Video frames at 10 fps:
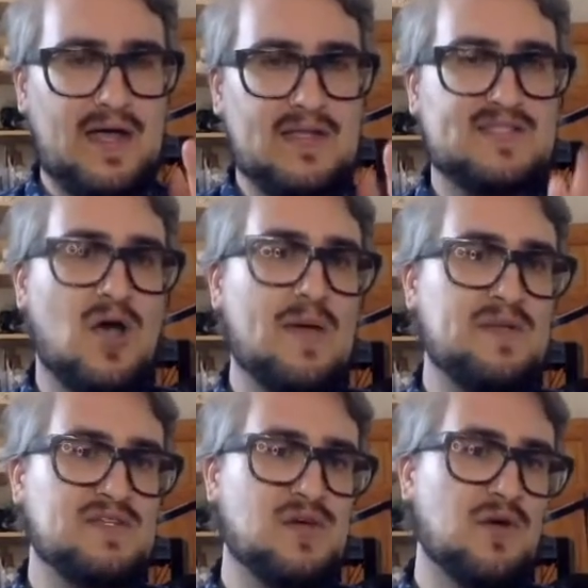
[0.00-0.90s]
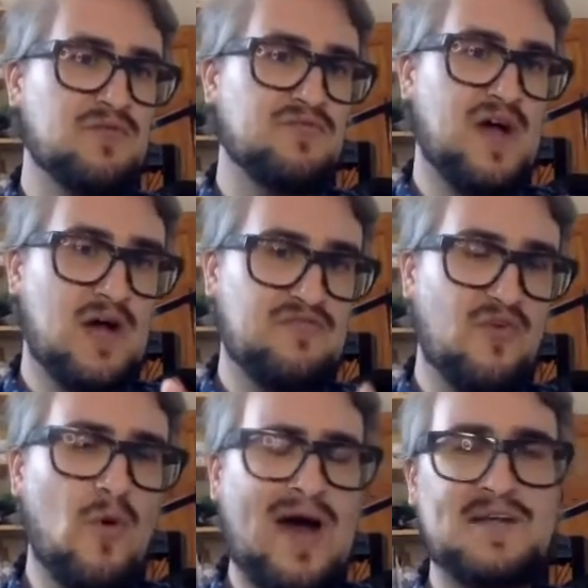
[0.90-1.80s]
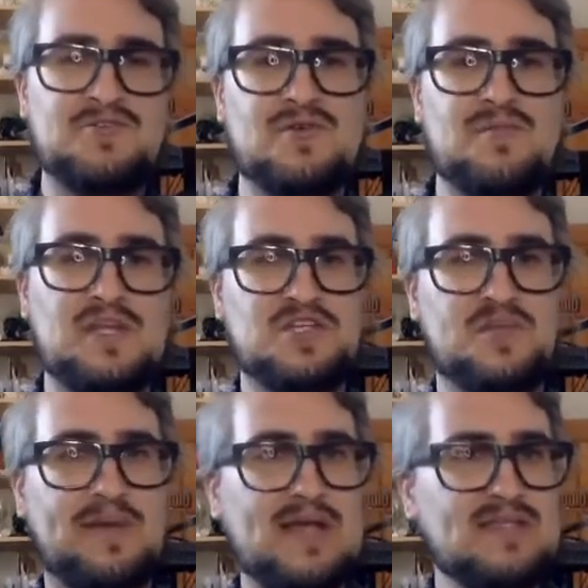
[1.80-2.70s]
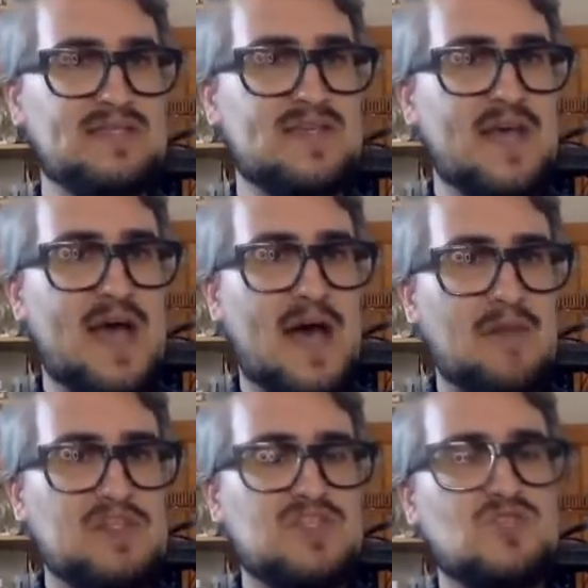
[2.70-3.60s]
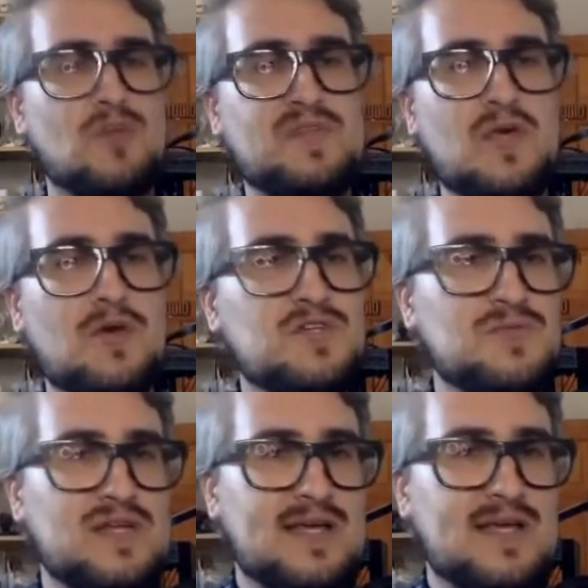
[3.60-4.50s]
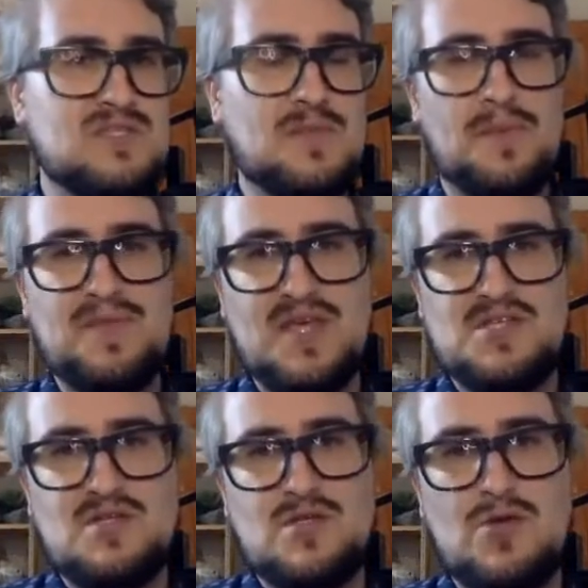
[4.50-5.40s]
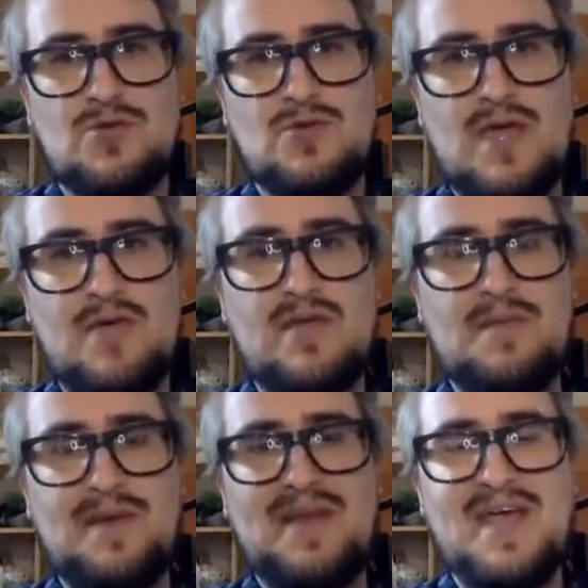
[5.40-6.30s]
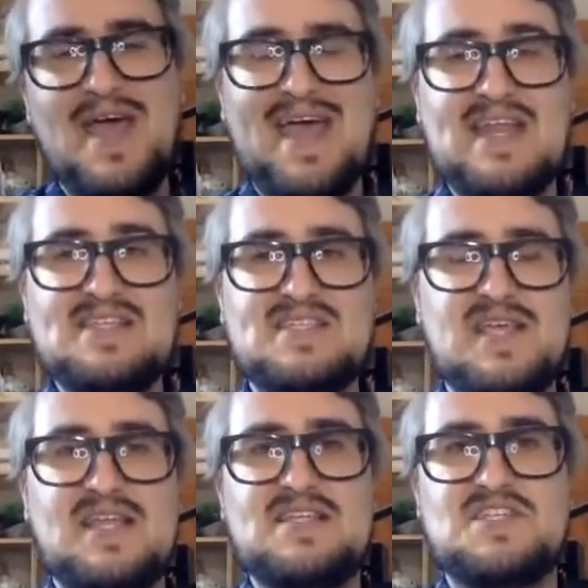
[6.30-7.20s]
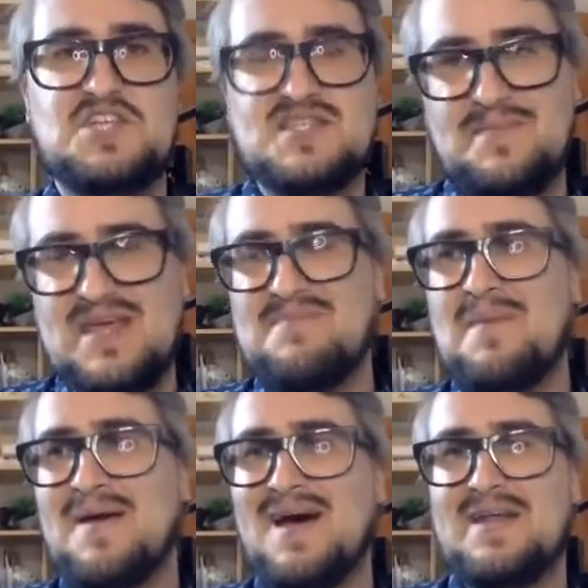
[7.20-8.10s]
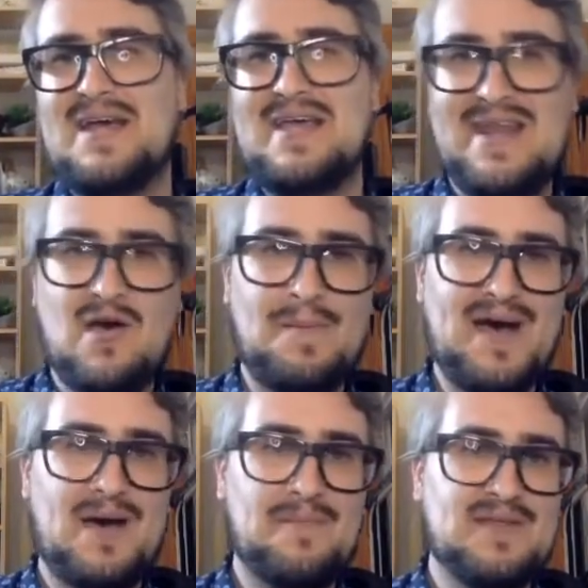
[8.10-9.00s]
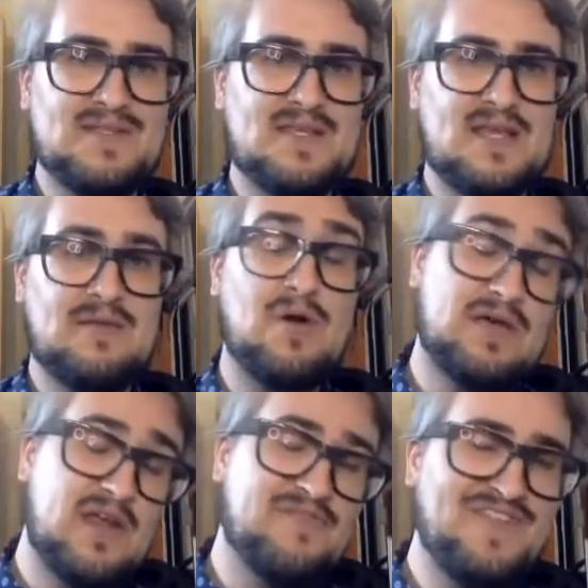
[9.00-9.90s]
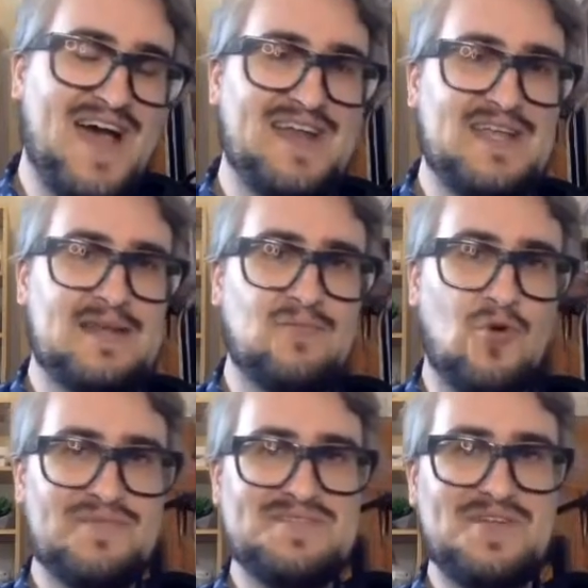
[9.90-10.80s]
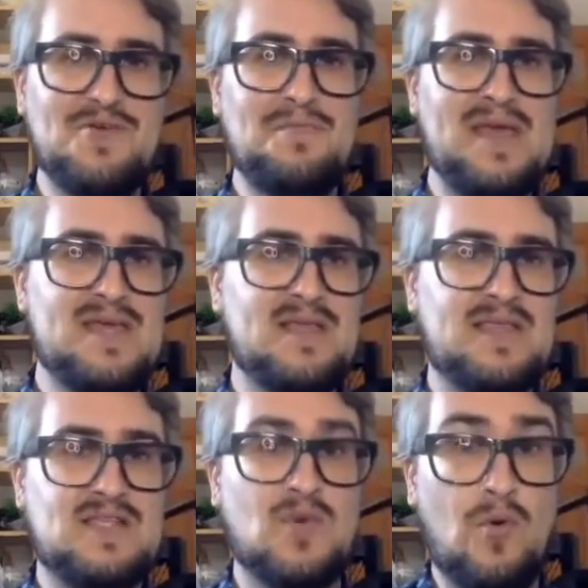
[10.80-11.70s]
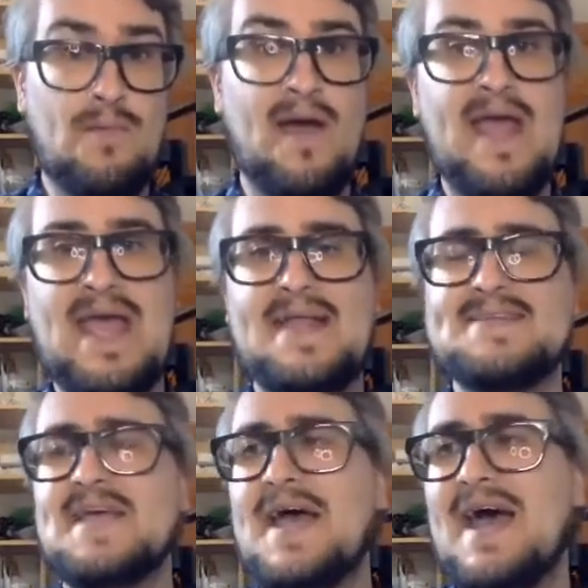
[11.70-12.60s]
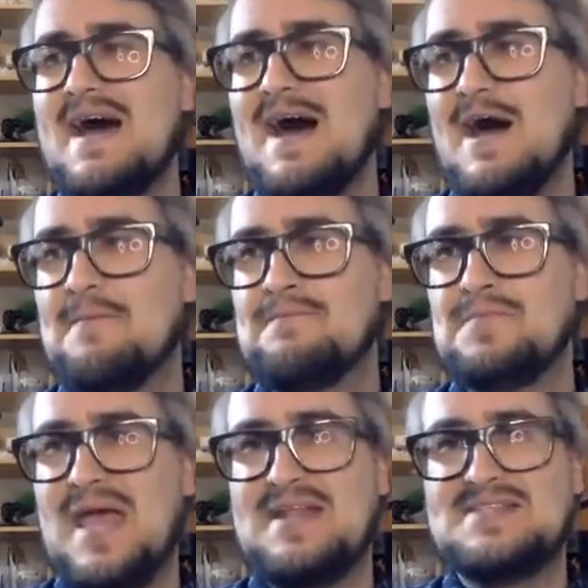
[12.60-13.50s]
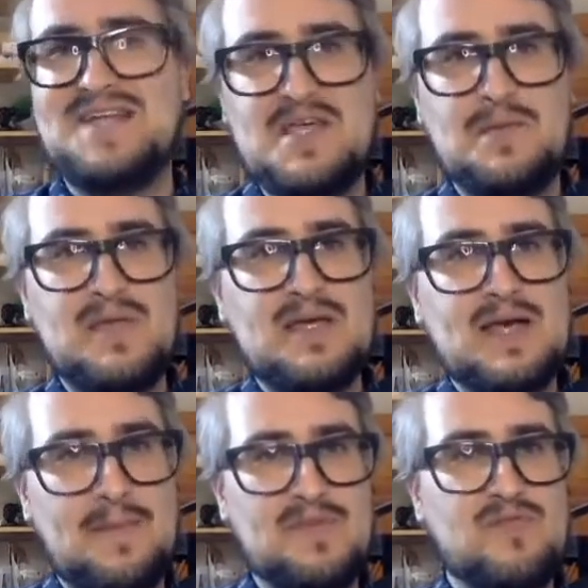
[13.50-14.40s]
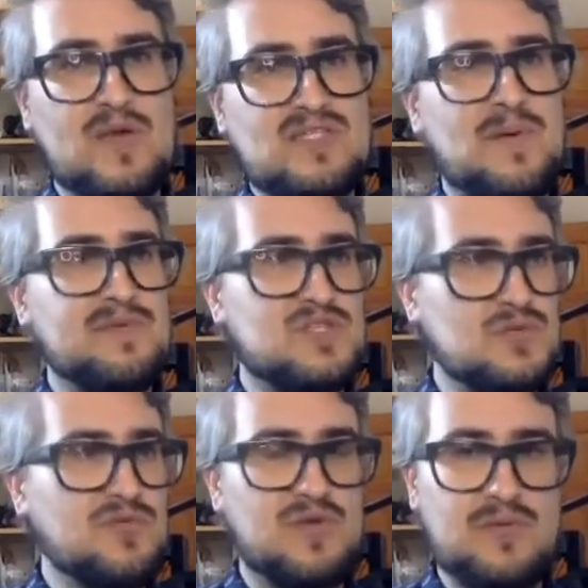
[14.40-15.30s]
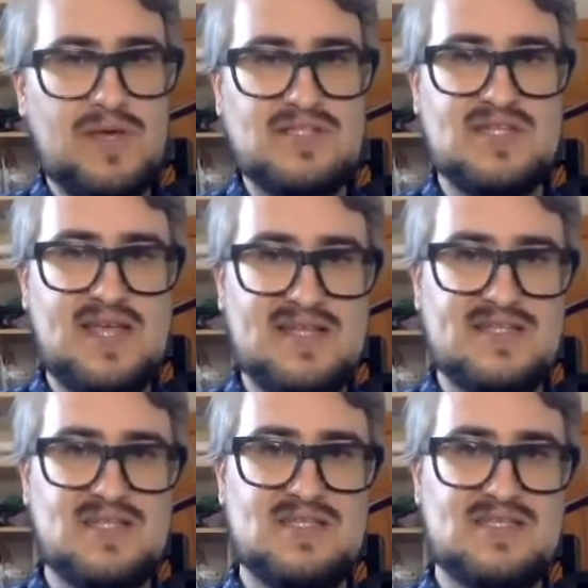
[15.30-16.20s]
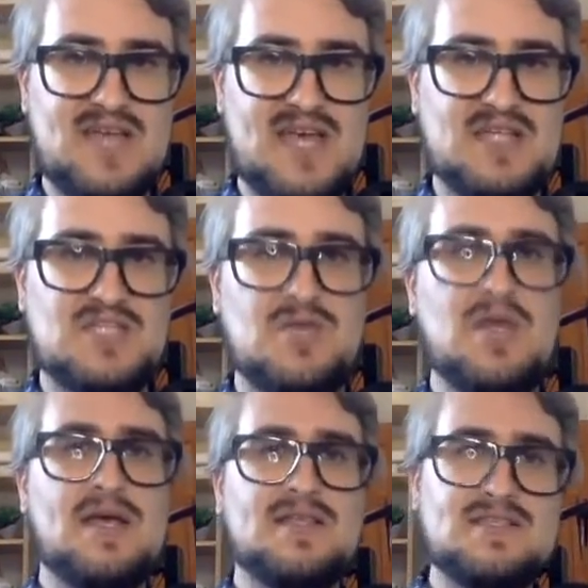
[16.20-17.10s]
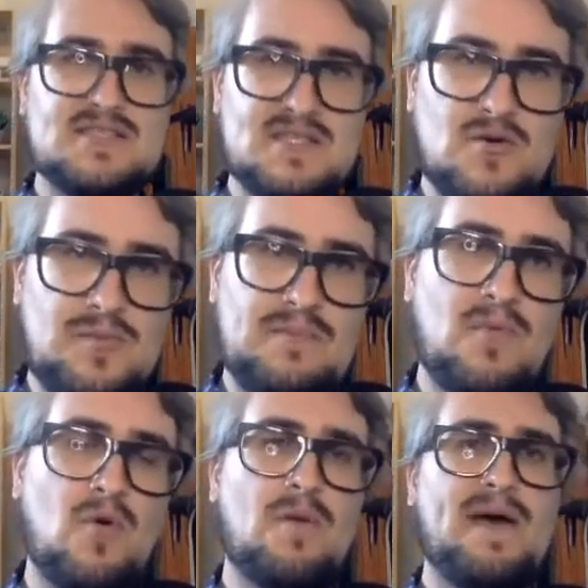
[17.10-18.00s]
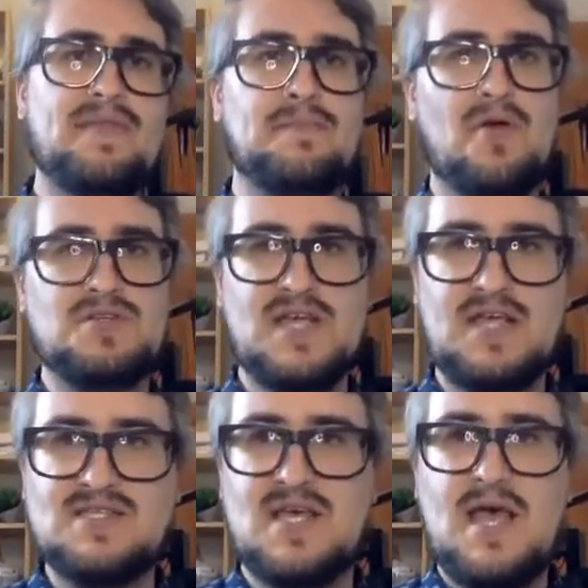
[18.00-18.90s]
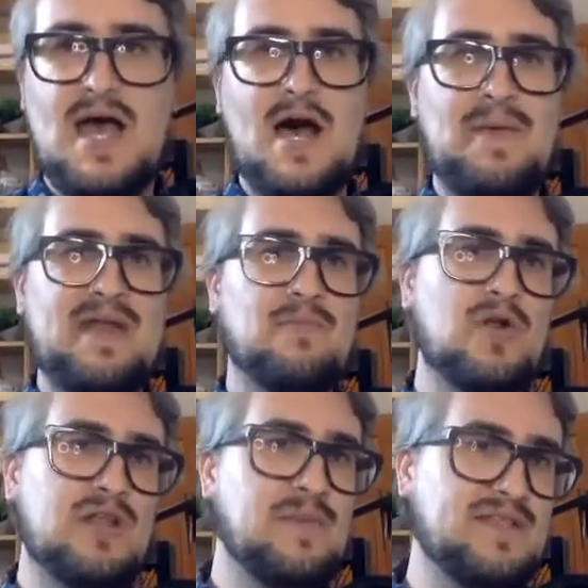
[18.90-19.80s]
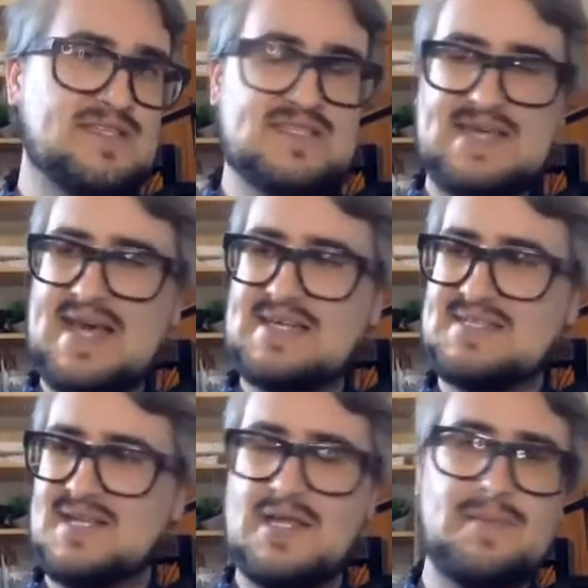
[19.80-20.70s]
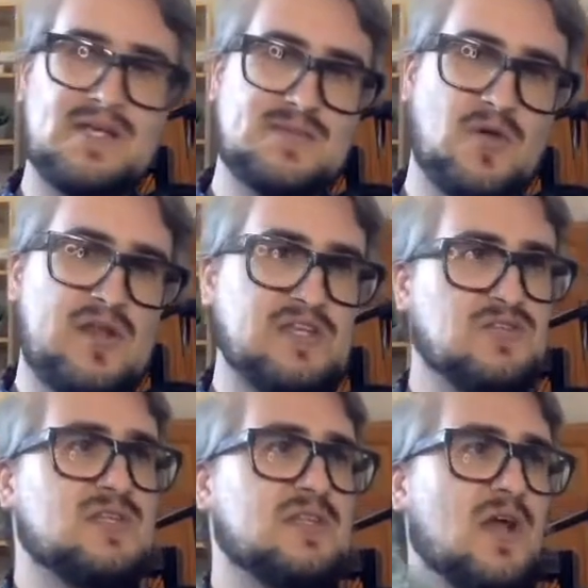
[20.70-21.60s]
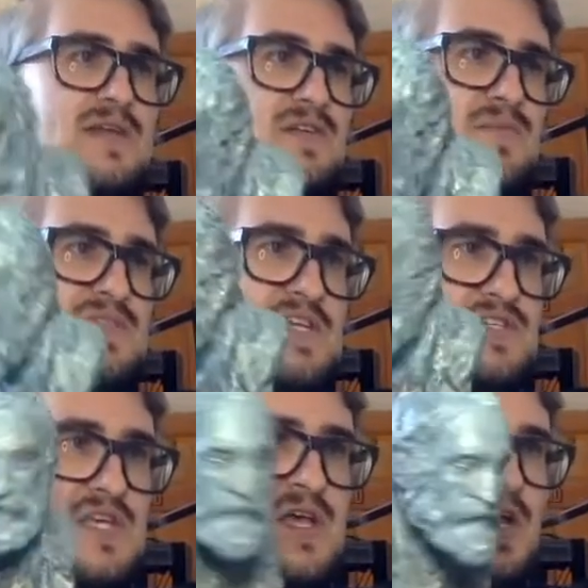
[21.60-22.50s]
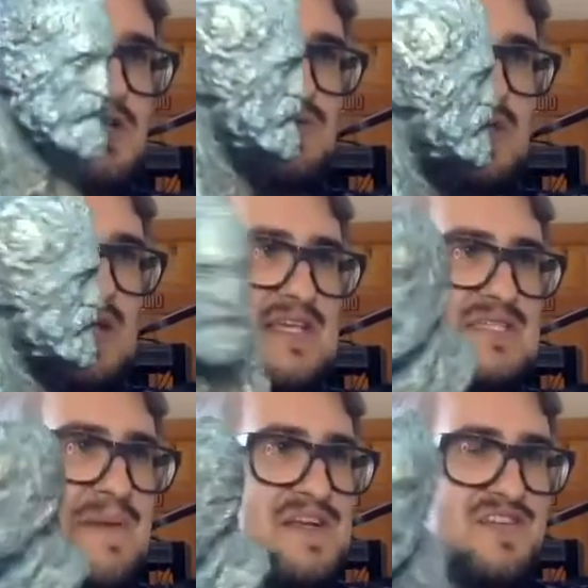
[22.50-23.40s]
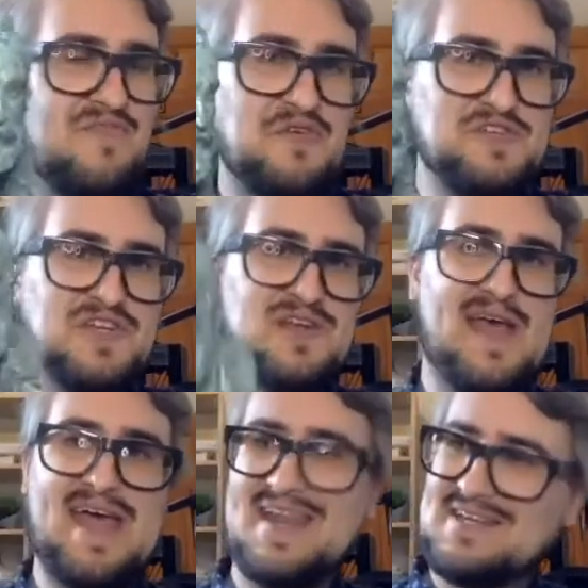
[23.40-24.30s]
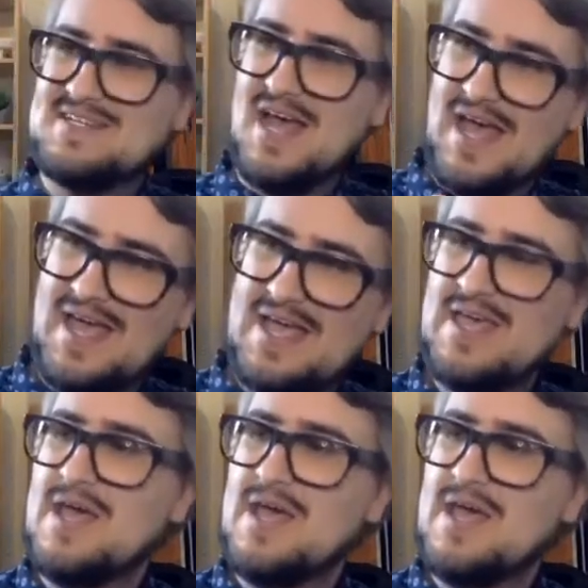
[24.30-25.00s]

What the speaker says: assignment of 400 miniature busts, which is a drop in the ocean when it comes to the population of the local area. But it is just me and my partner in our apartment, in our flat in Walthamstow, making these all by hand. And it's taken me a couple of weeks, probably 2 or 3 weeks, to get to this stage. So this is a little bit more about the project. And I'm wanting to make this as a case study because I'm quite interested in the idea of potentially doing a Spanish version and a